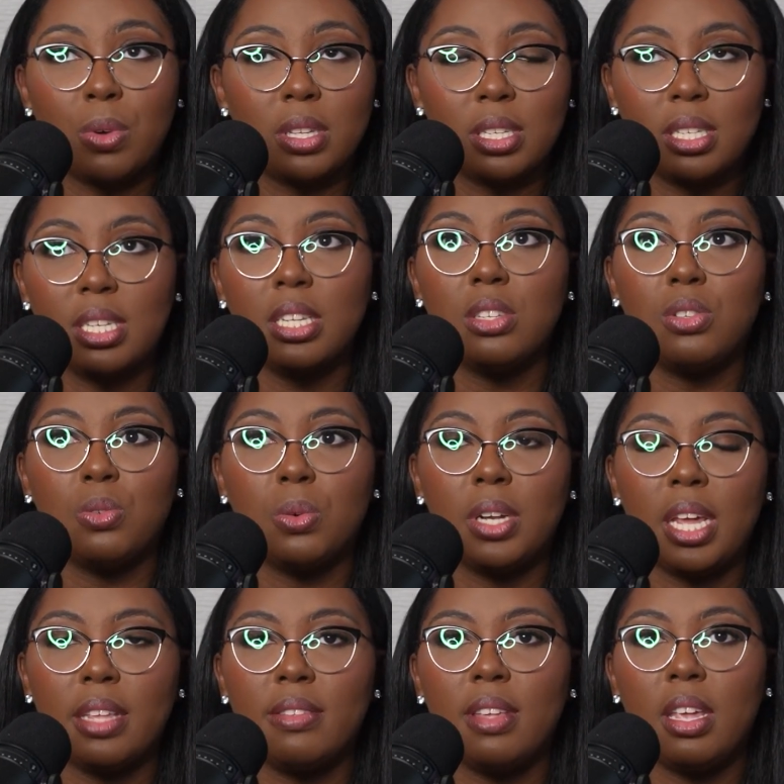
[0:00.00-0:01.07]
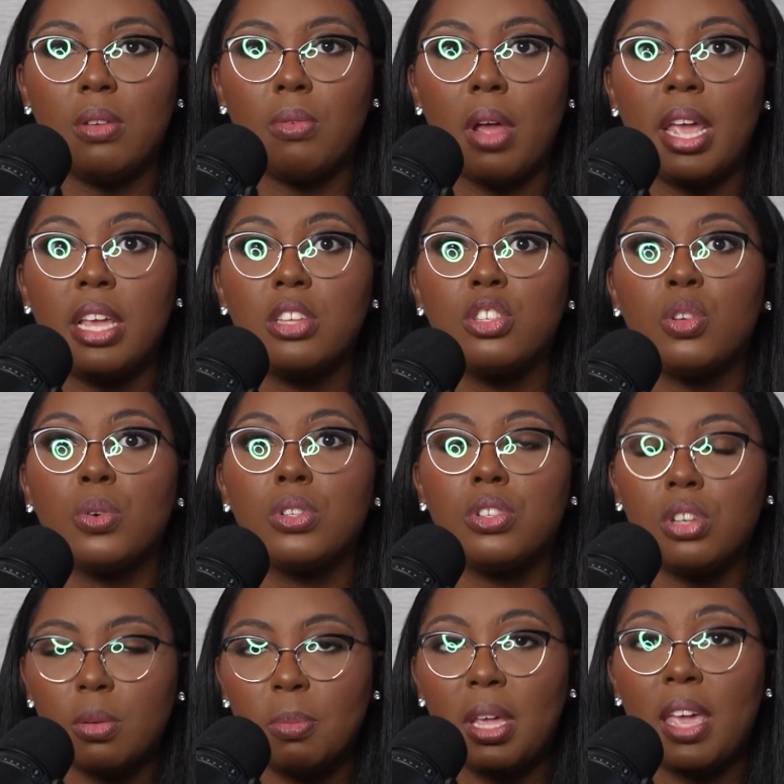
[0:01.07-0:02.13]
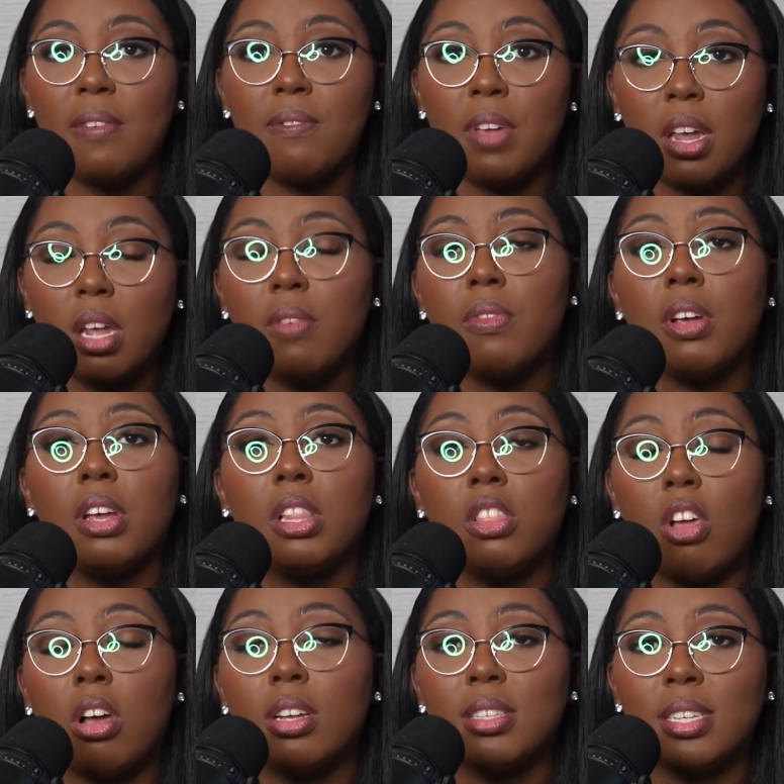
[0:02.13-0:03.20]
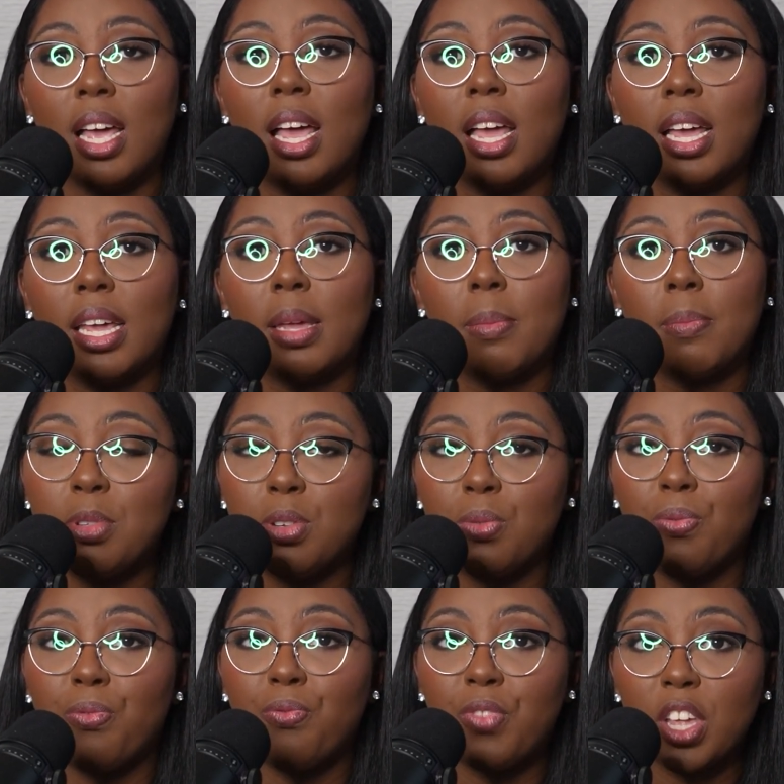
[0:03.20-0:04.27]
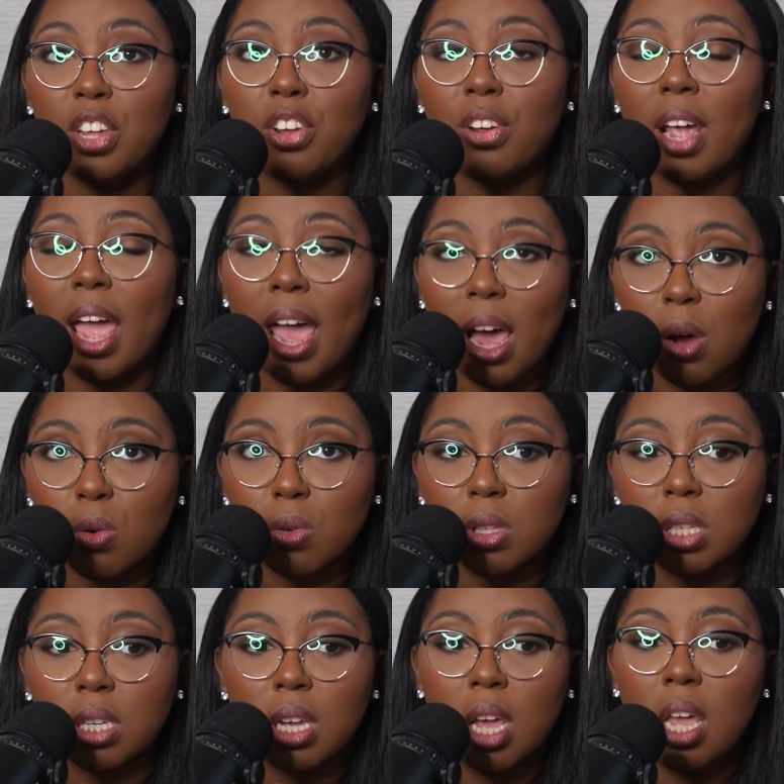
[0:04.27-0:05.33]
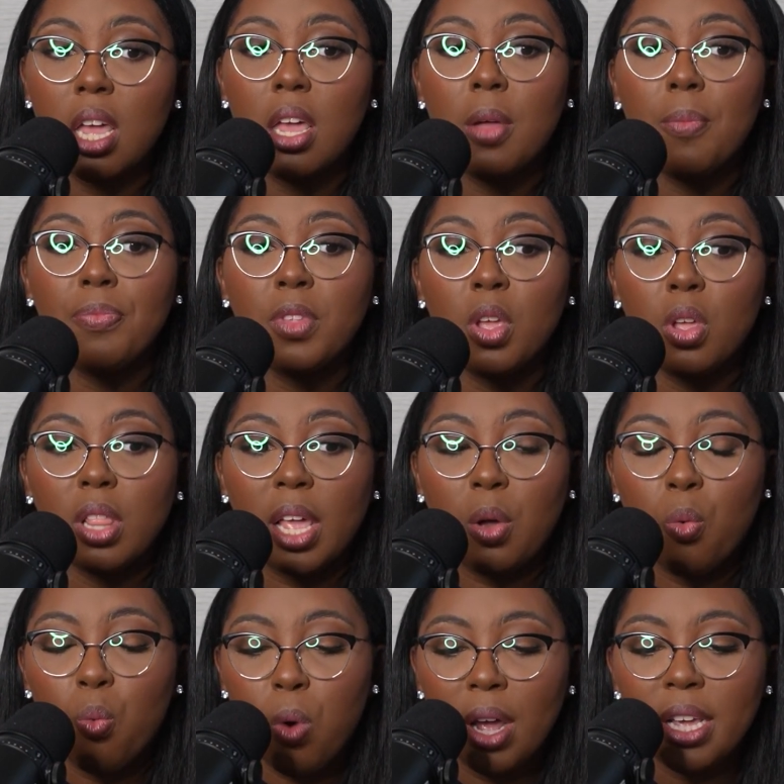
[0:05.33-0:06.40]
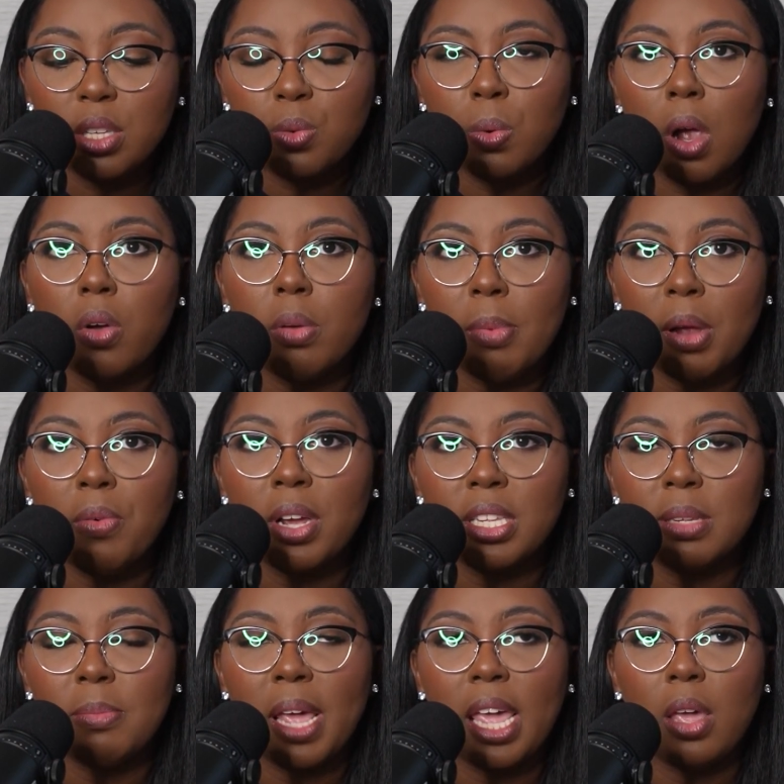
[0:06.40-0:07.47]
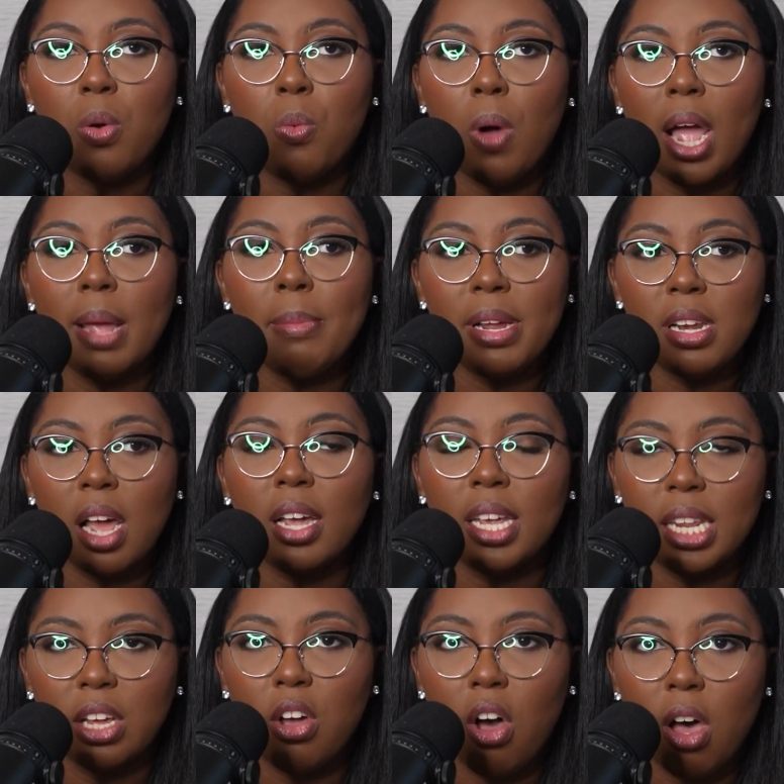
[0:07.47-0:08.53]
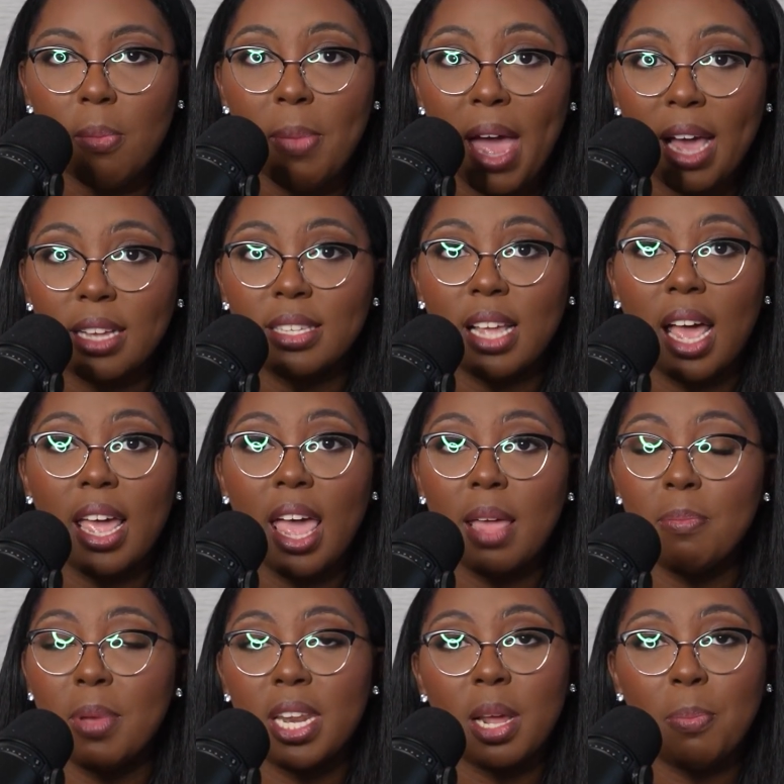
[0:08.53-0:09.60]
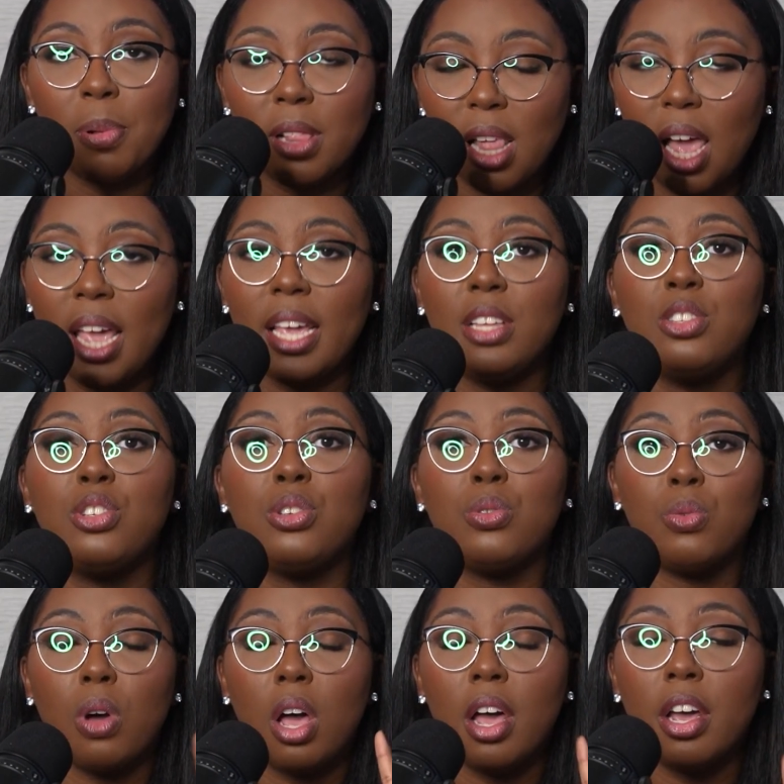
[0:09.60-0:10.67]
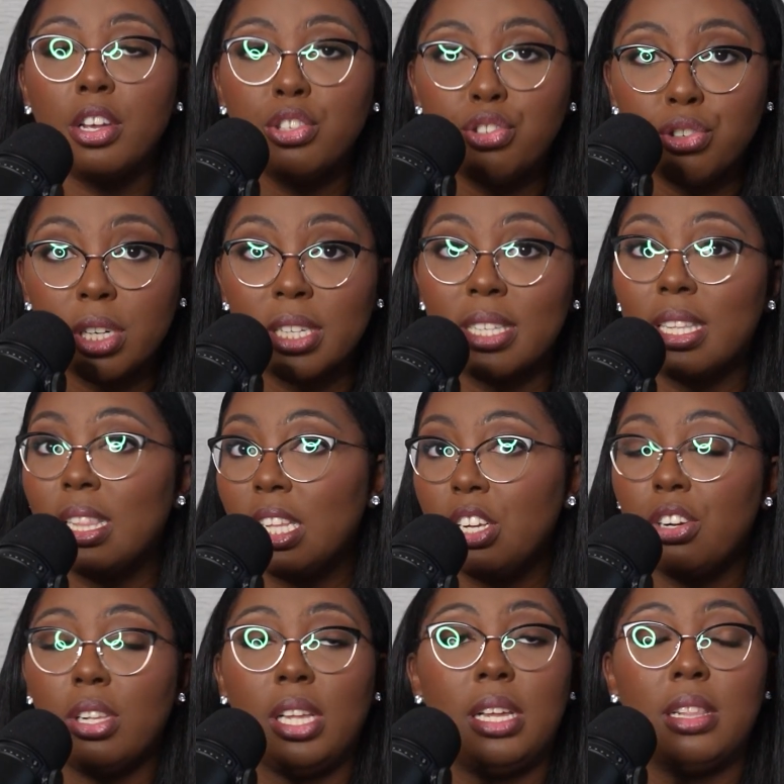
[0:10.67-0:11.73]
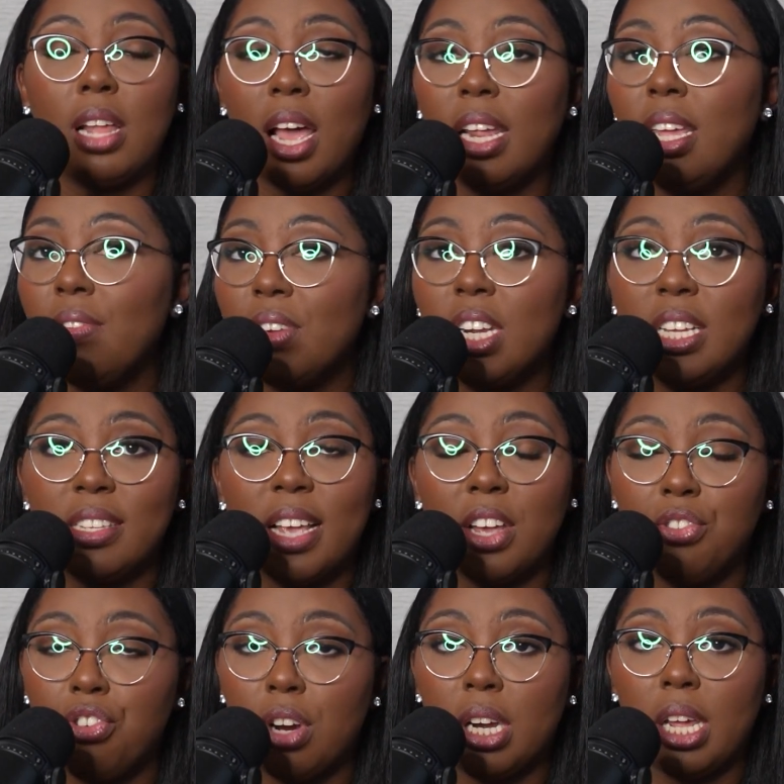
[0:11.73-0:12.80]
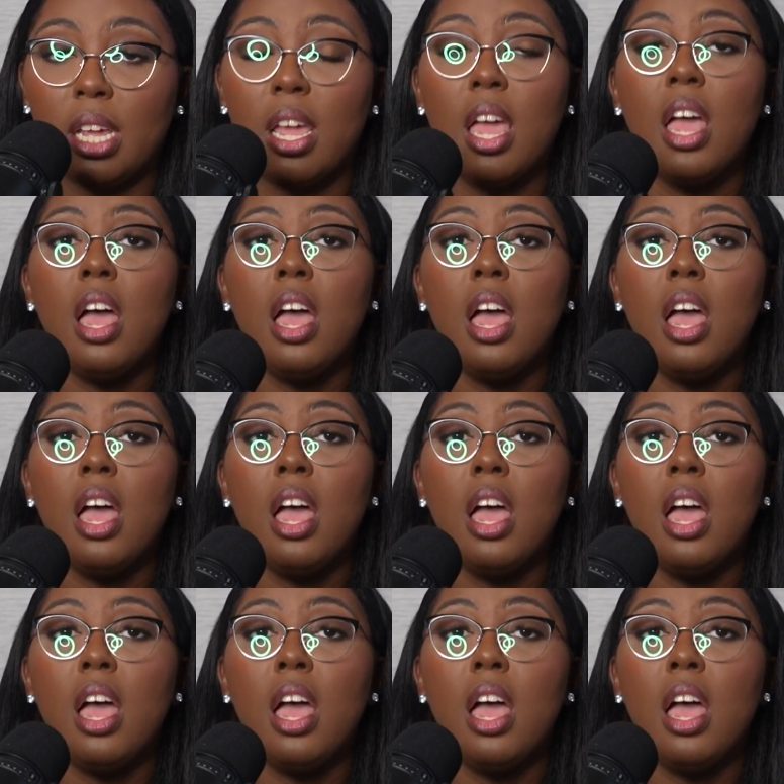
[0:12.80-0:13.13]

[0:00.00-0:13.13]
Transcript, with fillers: one since twenty eighteen, right? And so it took me a very, very long time to figure out, like, what is wrong with my resume? Why am I not getting callbacks? I had been applying to hundreds, literally, not even exaggerating,